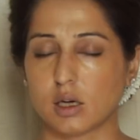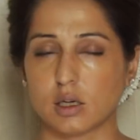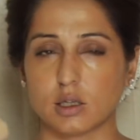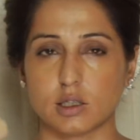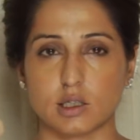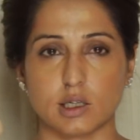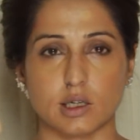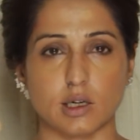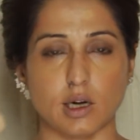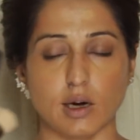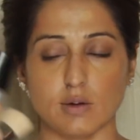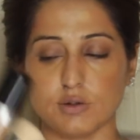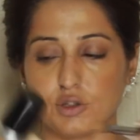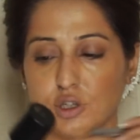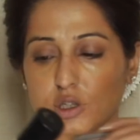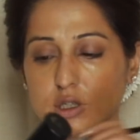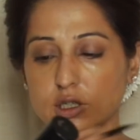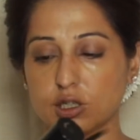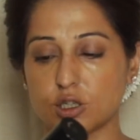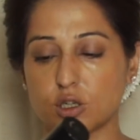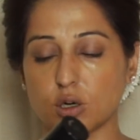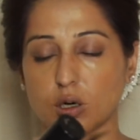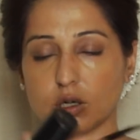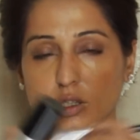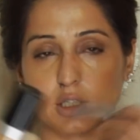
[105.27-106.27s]
So now I've
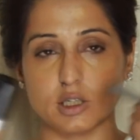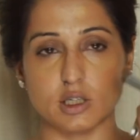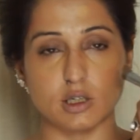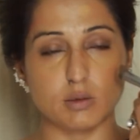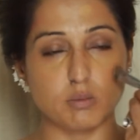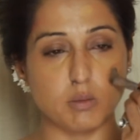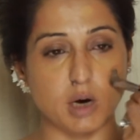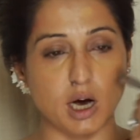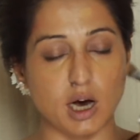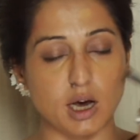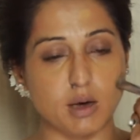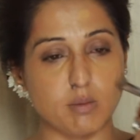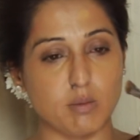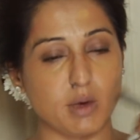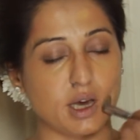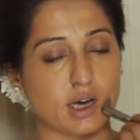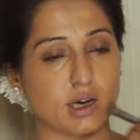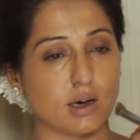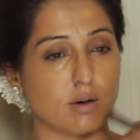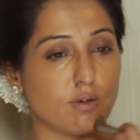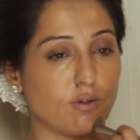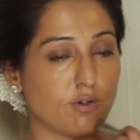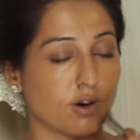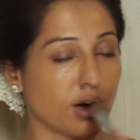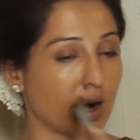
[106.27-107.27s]
just dotted my
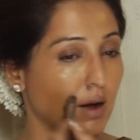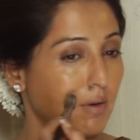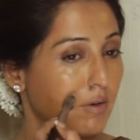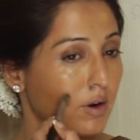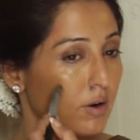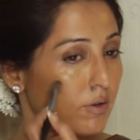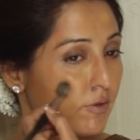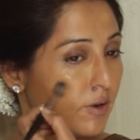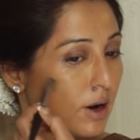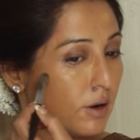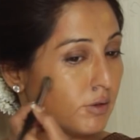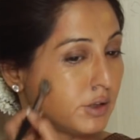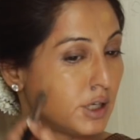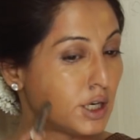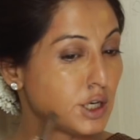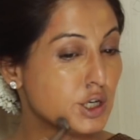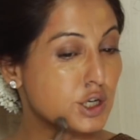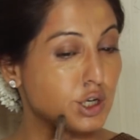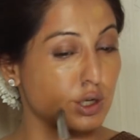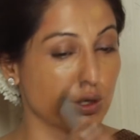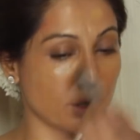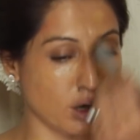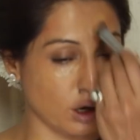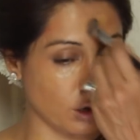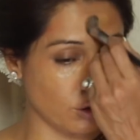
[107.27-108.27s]
Makeup Forever
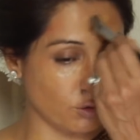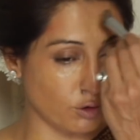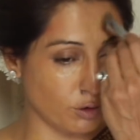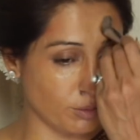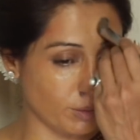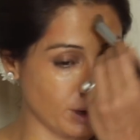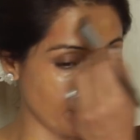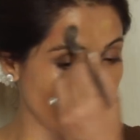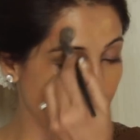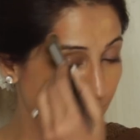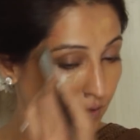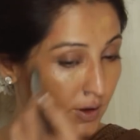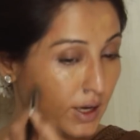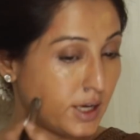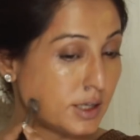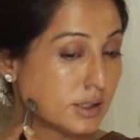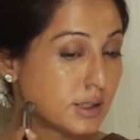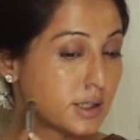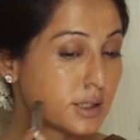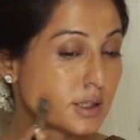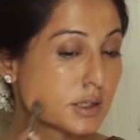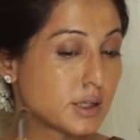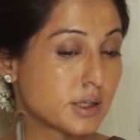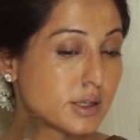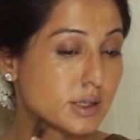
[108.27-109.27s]
foundation all over my
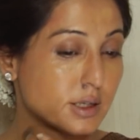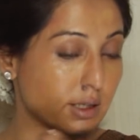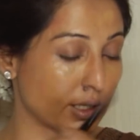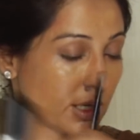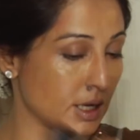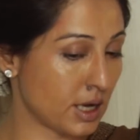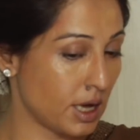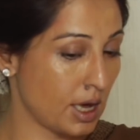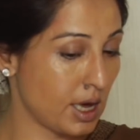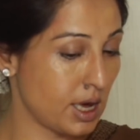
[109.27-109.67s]
face.